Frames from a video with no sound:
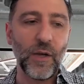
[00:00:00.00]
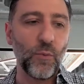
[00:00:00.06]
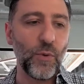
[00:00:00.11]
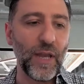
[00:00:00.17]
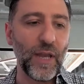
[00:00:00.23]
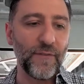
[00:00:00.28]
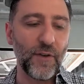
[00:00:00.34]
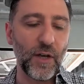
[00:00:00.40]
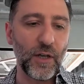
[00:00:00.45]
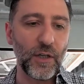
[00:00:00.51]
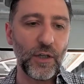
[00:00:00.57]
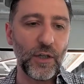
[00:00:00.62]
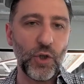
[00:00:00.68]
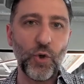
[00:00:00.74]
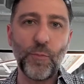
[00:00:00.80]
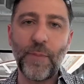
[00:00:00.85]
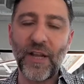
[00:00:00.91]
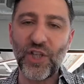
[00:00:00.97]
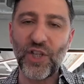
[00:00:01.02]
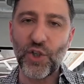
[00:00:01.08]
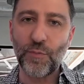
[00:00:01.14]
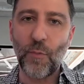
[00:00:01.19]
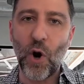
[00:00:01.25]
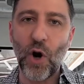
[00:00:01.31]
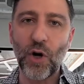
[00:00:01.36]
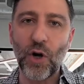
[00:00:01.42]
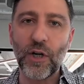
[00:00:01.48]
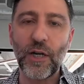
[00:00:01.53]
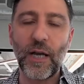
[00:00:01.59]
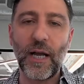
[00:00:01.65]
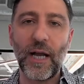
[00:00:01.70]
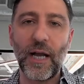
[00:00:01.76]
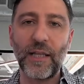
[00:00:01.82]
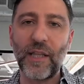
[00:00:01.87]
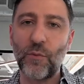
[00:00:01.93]
We have a new benchmark
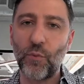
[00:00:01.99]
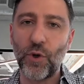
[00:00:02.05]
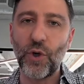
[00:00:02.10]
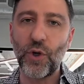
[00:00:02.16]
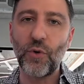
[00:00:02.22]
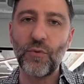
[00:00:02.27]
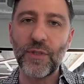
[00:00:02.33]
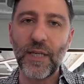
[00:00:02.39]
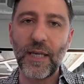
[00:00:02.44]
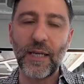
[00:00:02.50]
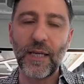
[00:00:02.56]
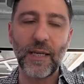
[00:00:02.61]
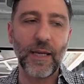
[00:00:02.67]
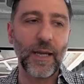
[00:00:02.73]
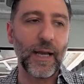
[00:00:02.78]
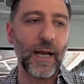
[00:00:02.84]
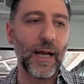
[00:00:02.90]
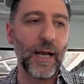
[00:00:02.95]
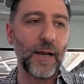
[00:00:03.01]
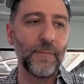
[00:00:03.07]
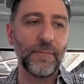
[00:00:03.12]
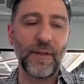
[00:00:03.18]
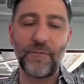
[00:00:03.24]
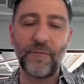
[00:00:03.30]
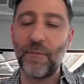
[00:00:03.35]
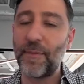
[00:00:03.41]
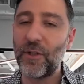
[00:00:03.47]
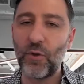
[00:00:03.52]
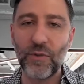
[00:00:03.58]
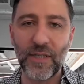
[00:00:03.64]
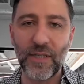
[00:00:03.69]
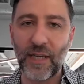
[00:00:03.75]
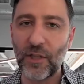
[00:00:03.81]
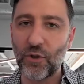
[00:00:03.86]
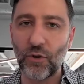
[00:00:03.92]
that we're using, that we've been
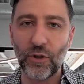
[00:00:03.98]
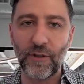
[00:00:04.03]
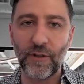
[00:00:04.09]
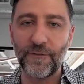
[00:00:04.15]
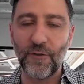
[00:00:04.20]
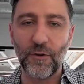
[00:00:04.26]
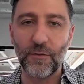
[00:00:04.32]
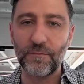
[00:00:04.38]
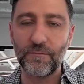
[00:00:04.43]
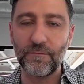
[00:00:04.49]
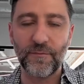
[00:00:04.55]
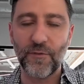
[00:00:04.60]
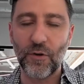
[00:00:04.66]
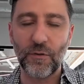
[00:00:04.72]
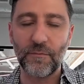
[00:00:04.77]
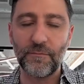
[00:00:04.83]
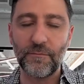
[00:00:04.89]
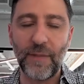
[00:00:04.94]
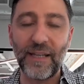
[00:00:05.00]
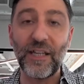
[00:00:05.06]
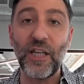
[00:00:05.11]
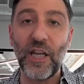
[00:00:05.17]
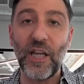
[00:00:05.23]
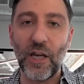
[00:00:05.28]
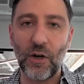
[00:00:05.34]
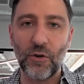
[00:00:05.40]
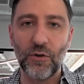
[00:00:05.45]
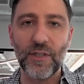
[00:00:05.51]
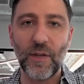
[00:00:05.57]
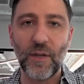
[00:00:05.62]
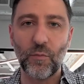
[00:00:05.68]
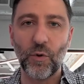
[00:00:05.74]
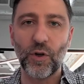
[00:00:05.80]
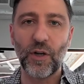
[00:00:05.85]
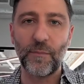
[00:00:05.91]
using internally for many years,
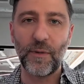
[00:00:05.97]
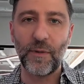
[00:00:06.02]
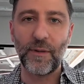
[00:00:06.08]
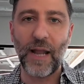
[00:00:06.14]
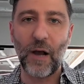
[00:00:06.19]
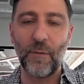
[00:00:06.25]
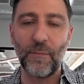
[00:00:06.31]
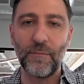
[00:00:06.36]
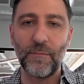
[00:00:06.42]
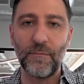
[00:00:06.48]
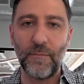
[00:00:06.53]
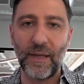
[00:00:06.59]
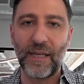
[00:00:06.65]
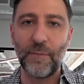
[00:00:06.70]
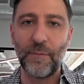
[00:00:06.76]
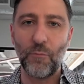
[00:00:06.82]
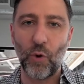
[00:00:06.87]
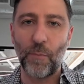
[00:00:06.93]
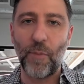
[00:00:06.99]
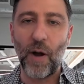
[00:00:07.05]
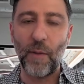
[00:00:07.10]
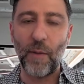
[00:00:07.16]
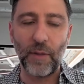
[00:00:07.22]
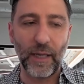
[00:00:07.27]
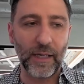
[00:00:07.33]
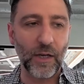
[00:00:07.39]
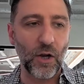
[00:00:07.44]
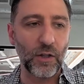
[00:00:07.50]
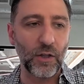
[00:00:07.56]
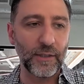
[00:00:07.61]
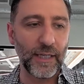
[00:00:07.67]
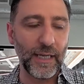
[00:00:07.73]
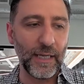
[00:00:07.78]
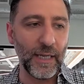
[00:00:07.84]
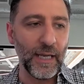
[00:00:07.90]
that we're going to be now making more public, called
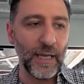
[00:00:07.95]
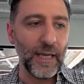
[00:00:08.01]
the